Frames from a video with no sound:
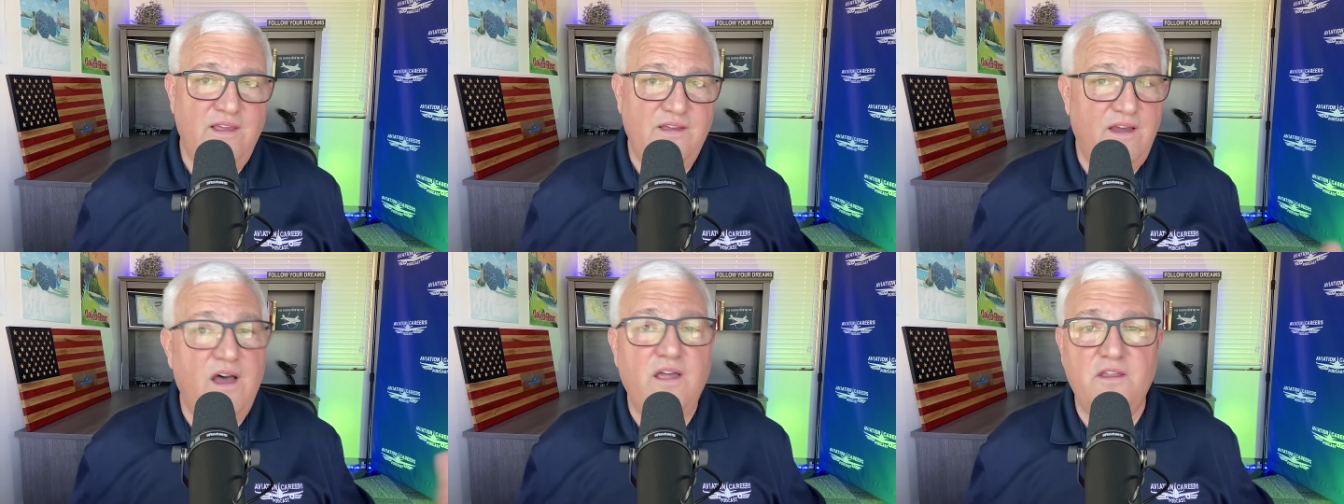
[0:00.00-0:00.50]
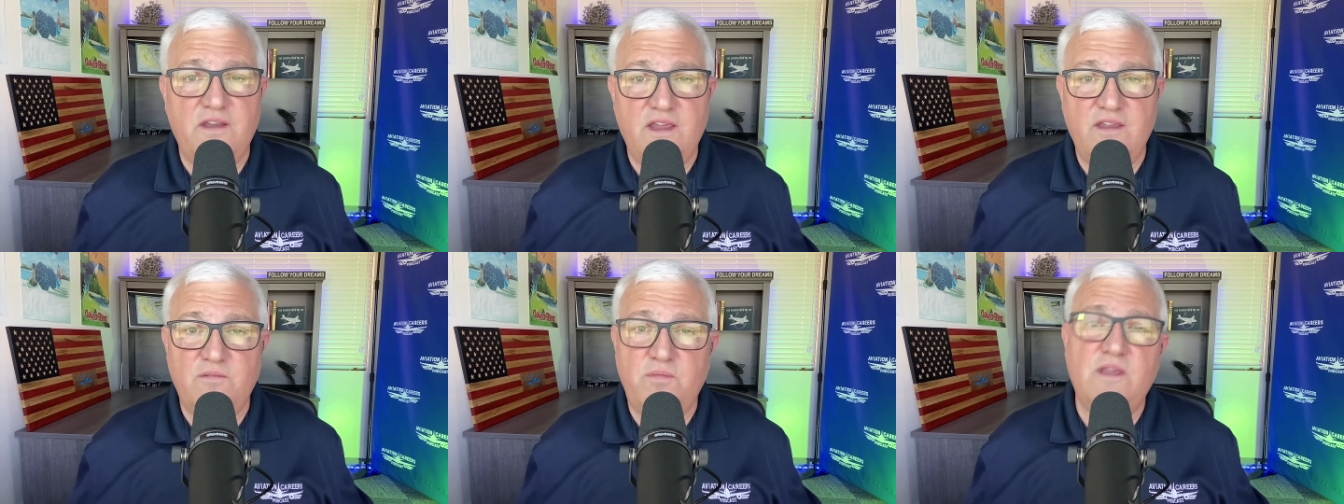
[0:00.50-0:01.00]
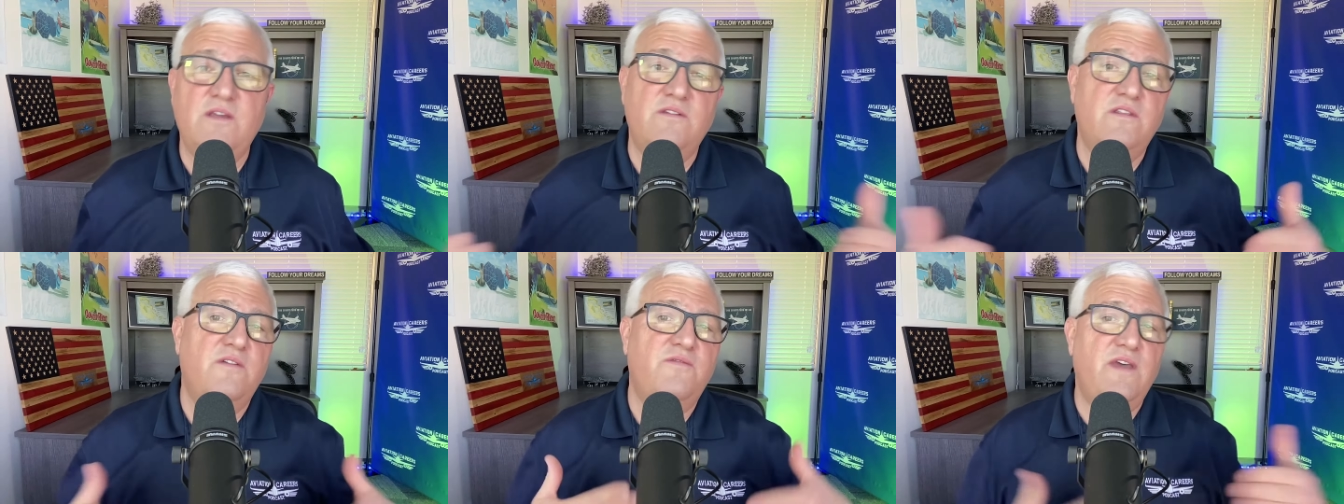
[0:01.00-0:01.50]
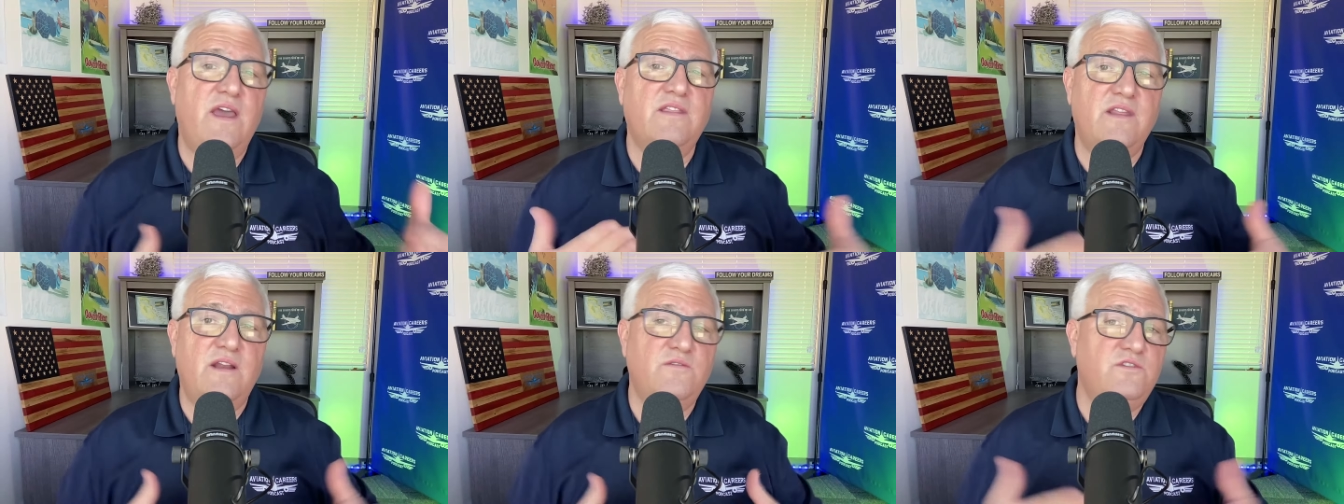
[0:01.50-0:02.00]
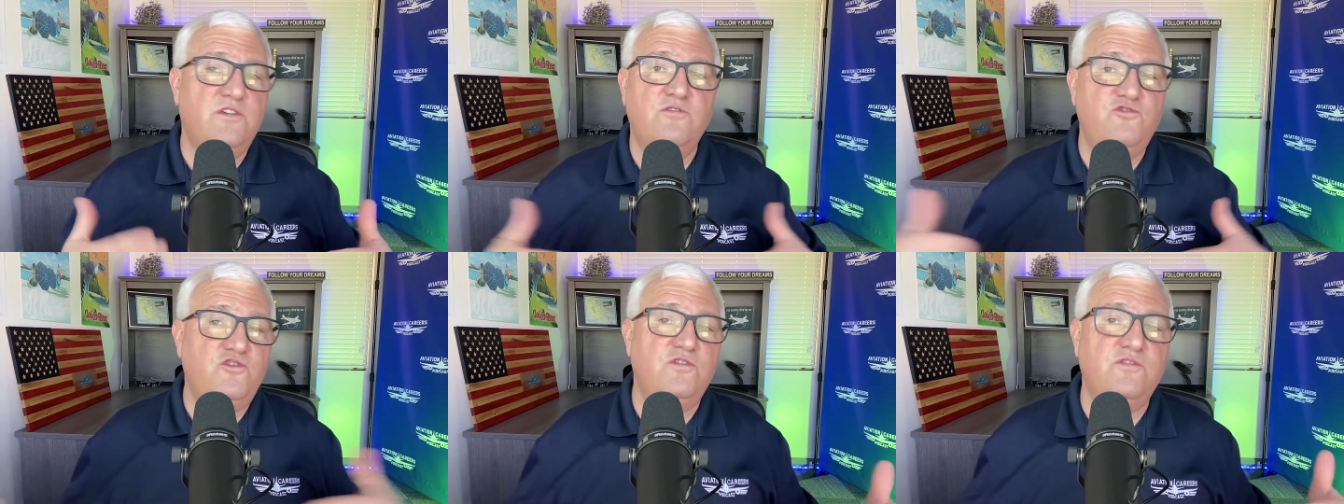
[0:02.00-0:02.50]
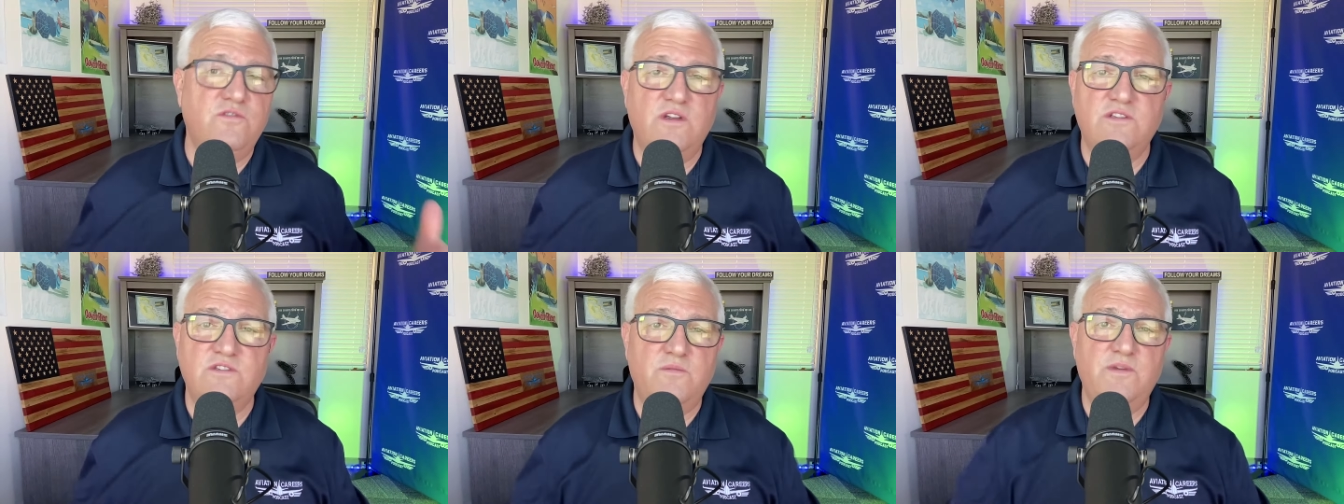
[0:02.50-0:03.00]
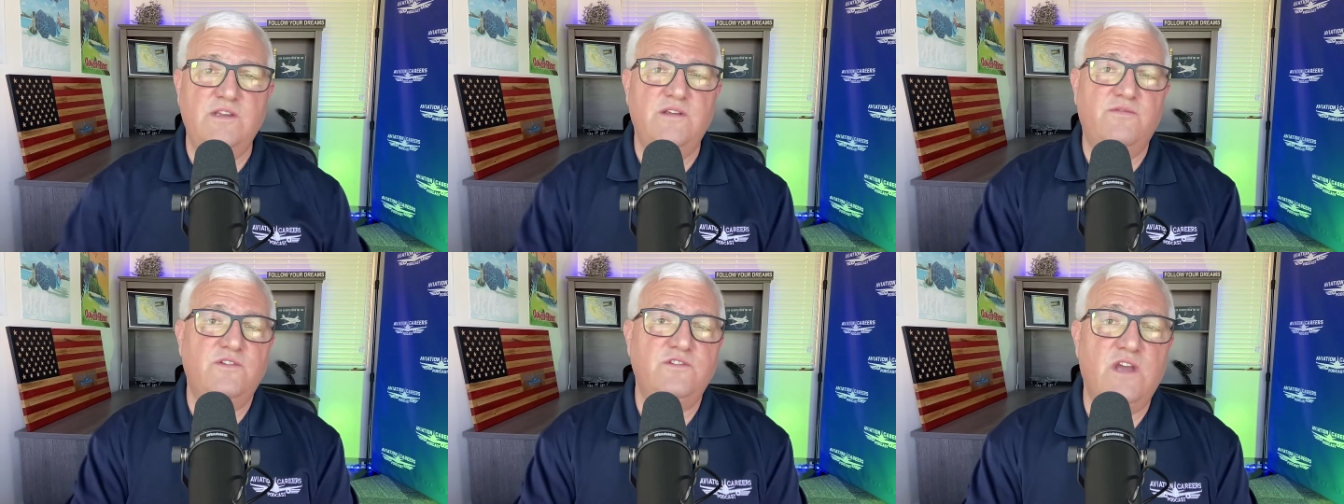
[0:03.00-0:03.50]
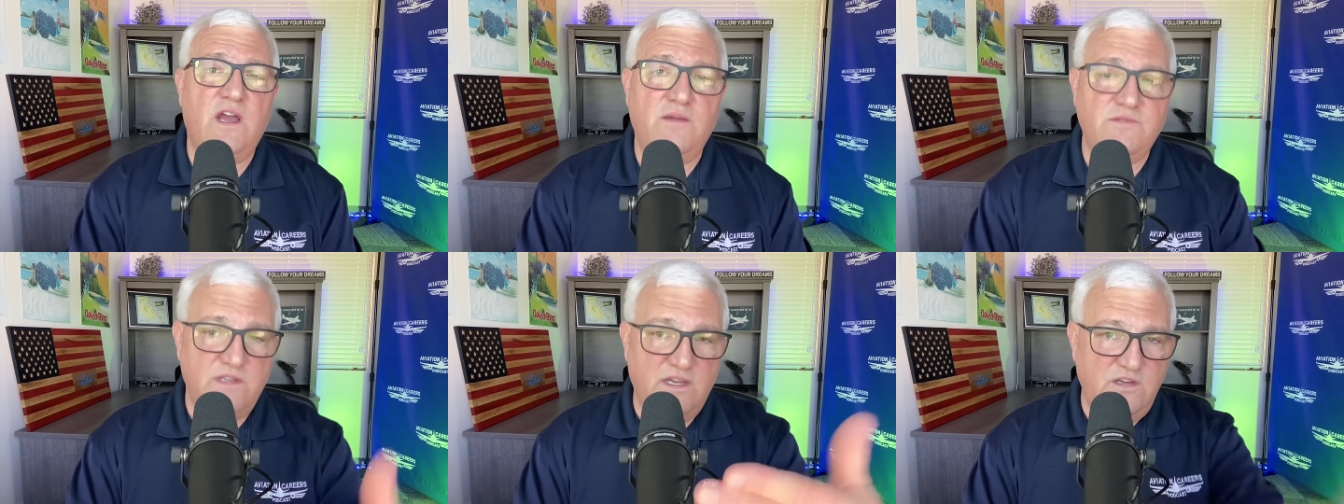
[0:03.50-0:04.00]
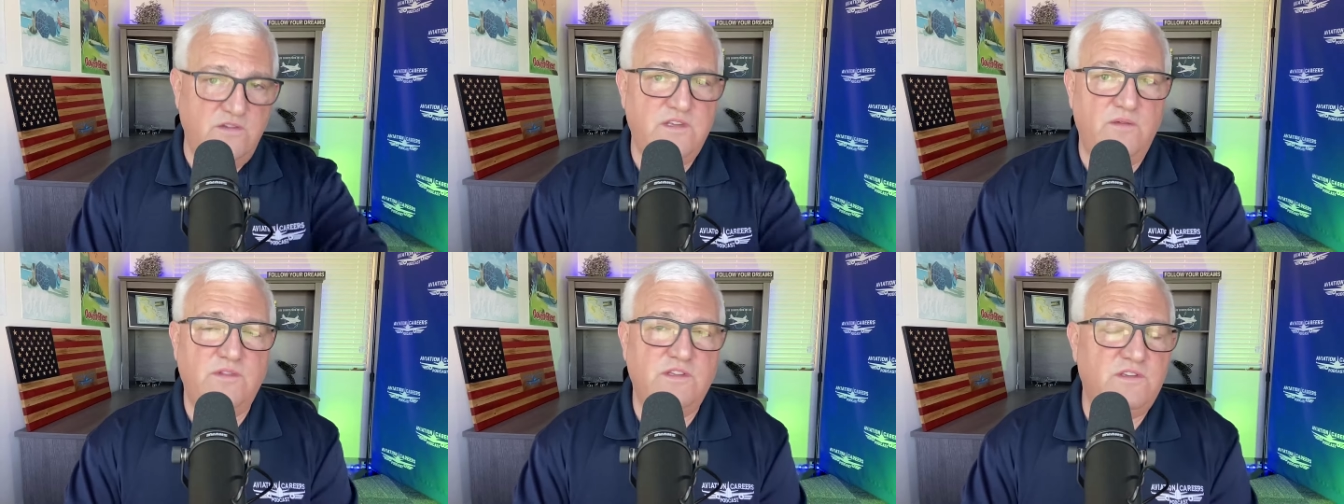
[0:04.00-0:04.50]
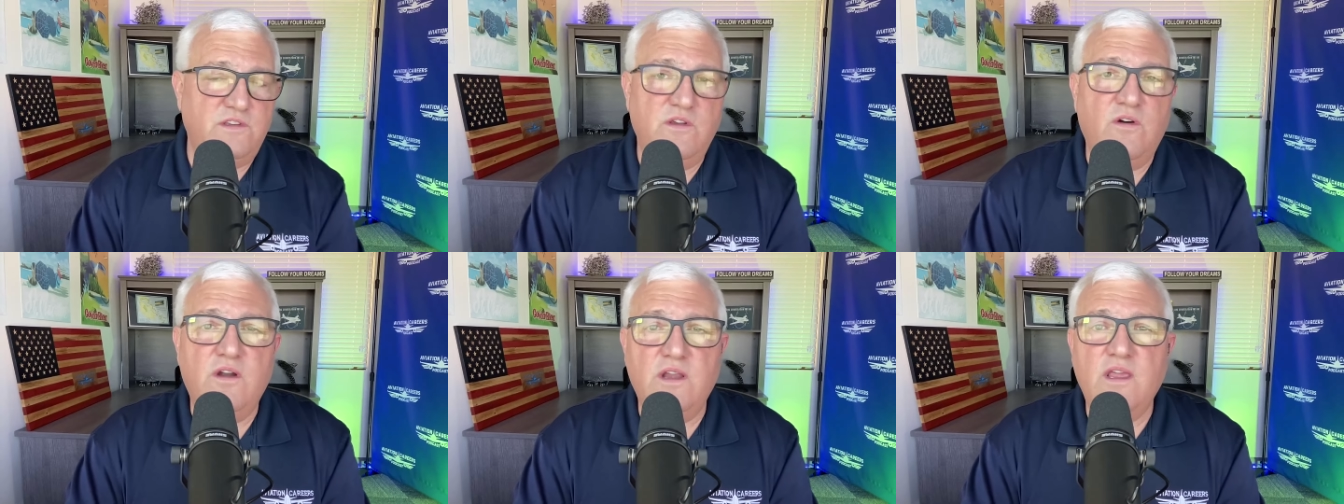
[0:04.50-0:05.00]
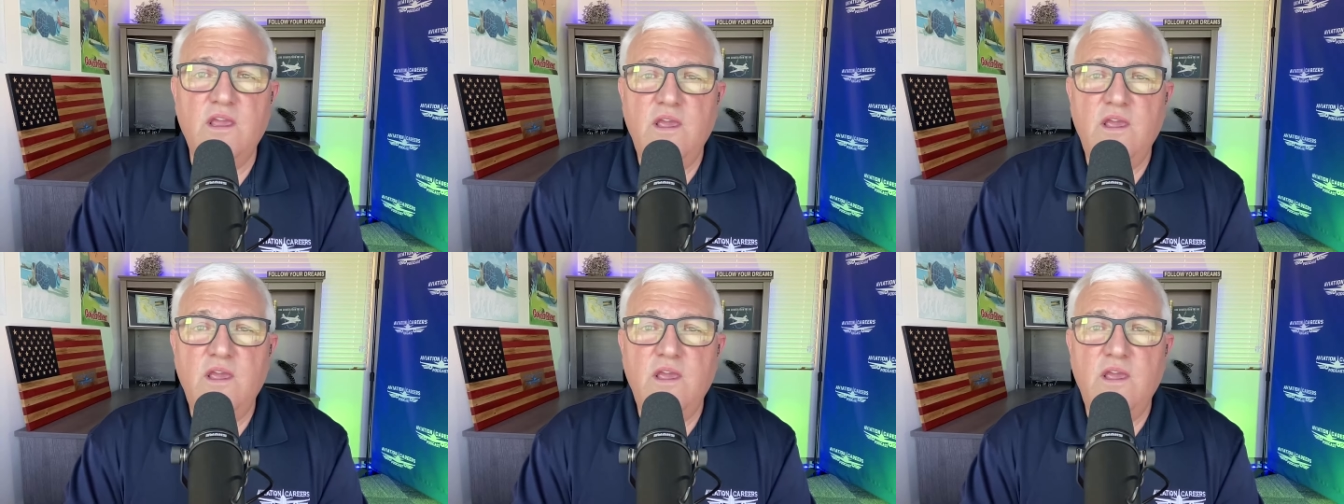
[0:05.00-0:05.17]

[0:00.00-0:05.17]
holidays because of the fact that I was so junior at so many different jobs, like you said, with the seniority.